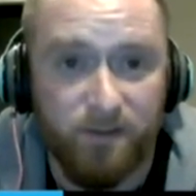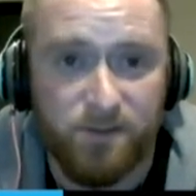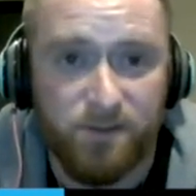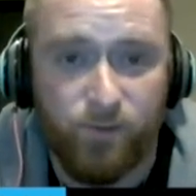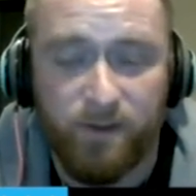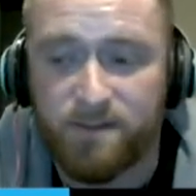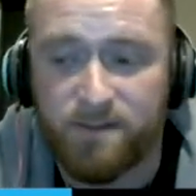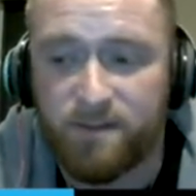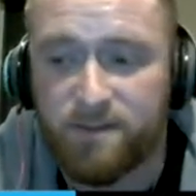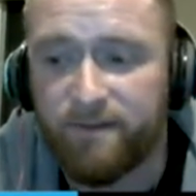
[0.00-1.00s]
is the one that
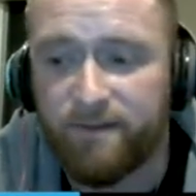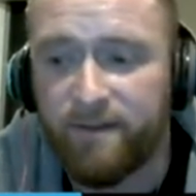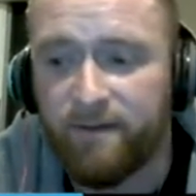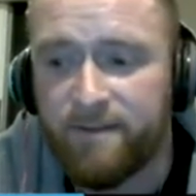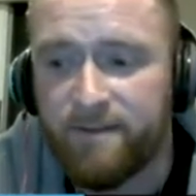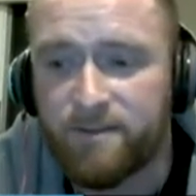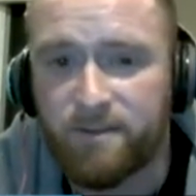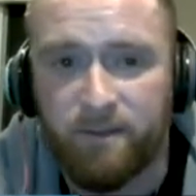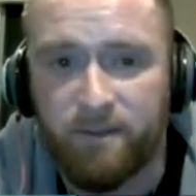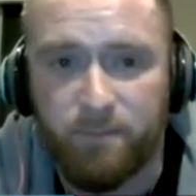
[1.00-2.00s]
sticks out there. He's
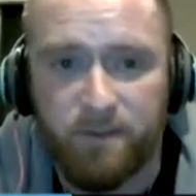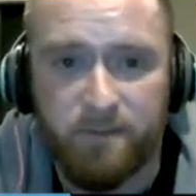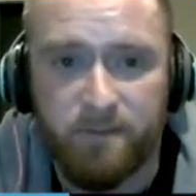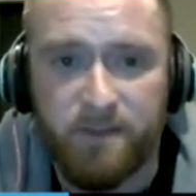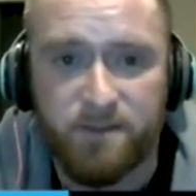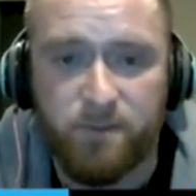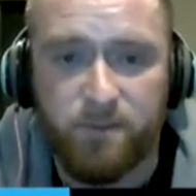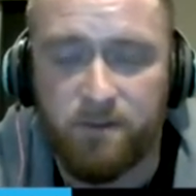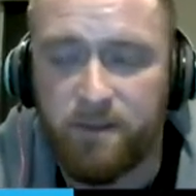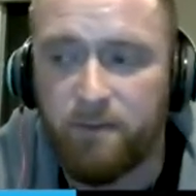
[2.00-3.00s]
a
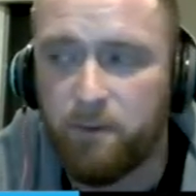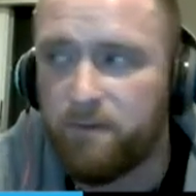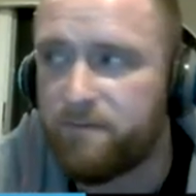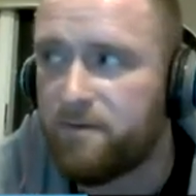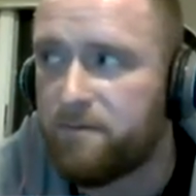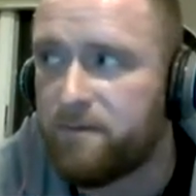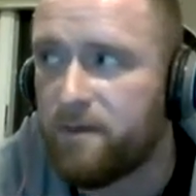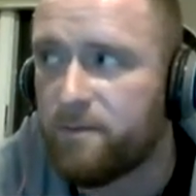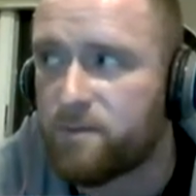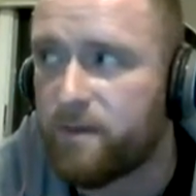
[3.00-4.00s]
league winner for you if he
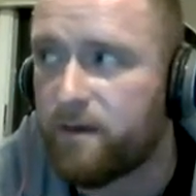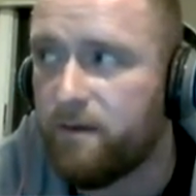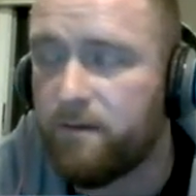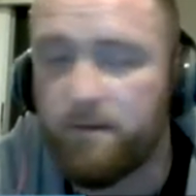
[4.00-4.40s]
comes back healthy.